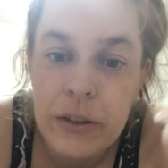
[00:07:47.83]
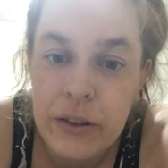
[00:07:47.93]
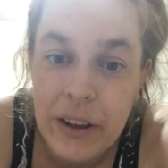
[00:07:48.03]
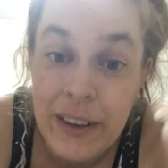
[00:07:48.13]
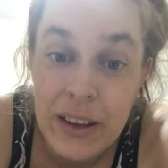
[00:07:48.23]

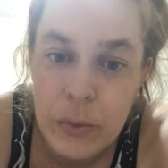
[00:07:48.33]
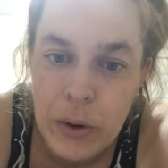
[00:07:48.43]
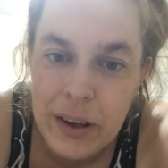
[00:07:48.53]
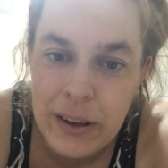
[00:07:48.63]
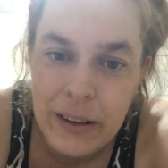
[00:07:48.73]
she said that's
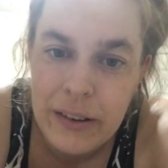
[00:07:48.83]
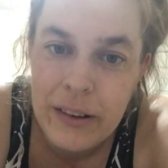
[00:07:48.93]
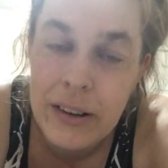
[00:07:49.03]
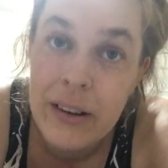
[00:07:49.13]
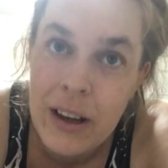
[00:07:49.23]
what it is.
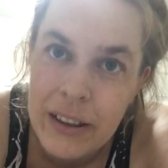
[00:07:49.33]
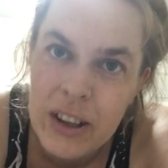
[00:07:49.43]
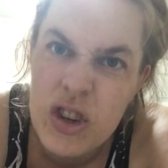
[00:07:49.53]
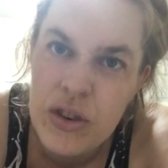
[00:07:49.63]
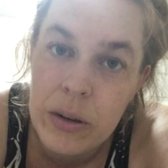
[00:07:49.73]
And
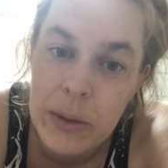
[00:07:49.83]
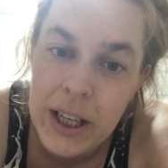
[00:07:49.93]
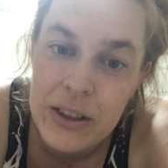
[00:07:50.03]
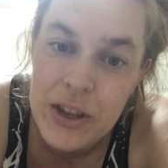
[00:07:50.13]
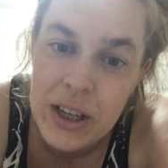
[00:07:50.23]

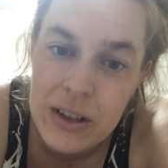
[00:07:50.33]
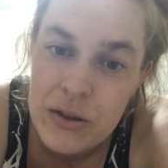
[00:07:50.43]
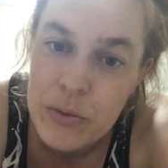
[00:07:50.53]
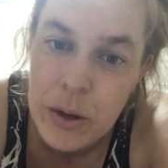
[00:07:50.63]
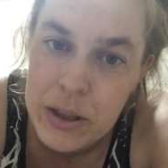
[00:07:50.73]
extremely itchy. It
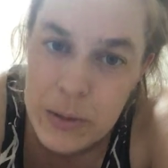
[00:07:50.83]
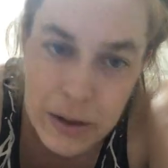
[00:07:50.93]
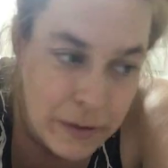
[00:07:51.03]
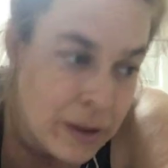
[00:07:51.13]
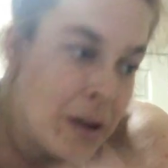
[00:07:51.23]
just reminds me
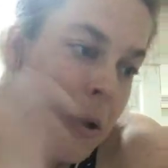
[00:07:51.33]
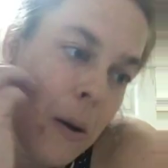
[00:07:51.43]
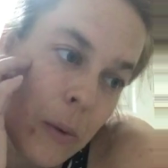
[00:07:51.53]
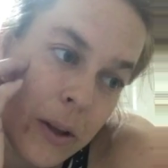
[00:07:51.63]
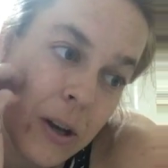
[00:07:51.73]
of
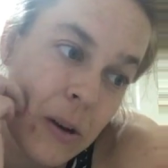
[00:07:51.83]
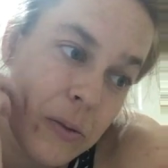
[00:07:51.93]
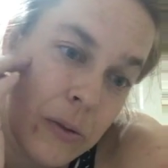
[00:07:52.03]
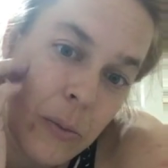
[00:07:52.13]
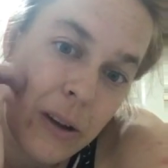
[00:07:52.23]
when you go
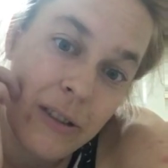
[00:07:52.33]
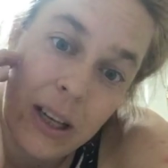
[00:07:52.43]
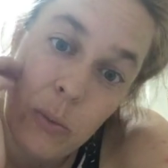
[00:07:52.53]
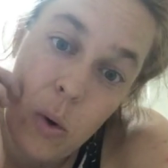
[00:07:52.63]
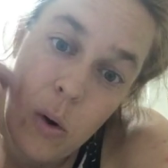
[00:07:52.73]
somewhere
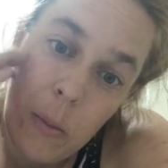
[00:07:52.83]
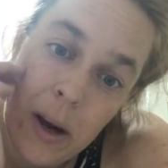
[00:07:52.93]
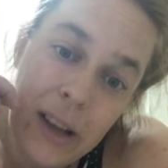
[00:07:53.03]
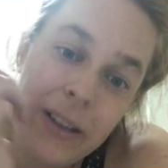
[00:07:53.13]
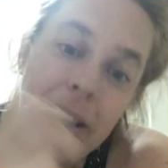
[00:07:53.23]
really
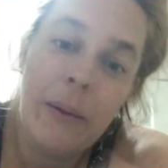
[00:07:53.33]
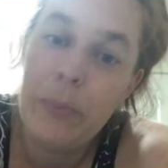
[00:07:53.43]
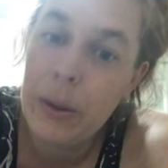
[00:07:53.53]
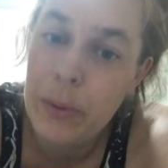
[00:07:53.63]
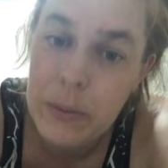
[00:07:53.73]
warm and you
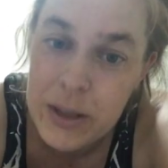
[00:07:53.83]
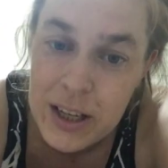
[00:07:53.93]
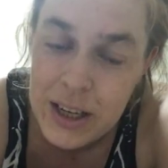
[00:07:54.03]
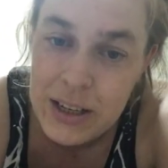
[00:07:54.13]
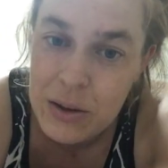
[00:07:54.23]
get bit by
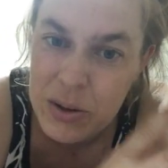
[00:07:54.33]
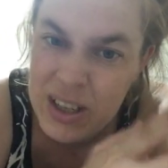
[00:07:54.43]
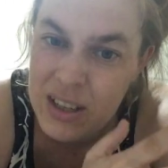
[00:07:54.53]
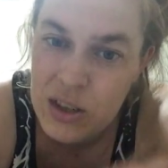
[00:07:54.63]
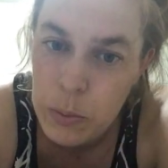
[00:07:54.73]
mosquitoes
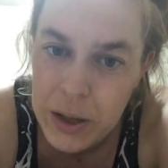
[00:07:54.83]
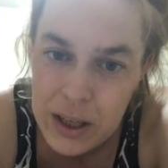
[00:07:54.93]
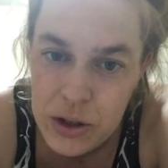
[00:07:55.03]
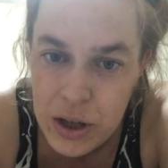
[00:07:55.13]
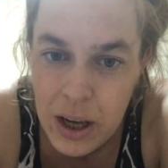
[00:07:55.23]
and it's super
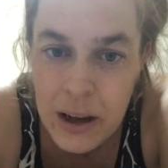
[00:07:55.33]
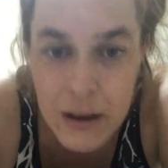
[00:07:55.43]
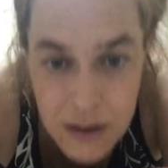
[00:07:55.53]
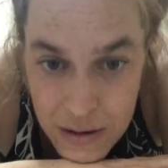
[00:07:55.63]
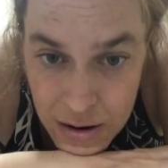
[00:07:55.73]
itchy.
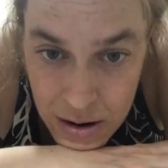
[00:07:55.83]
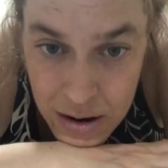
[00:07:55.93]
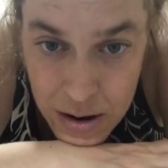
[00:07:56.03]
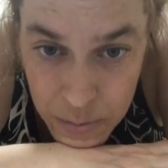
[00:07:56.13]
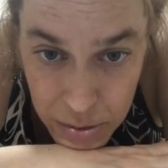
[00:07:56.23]

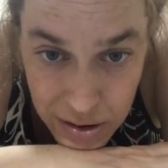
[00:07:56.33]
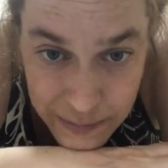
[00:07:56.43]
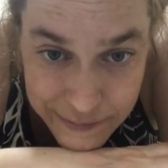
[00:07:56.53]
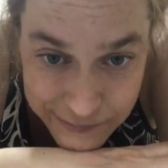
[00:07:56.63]
But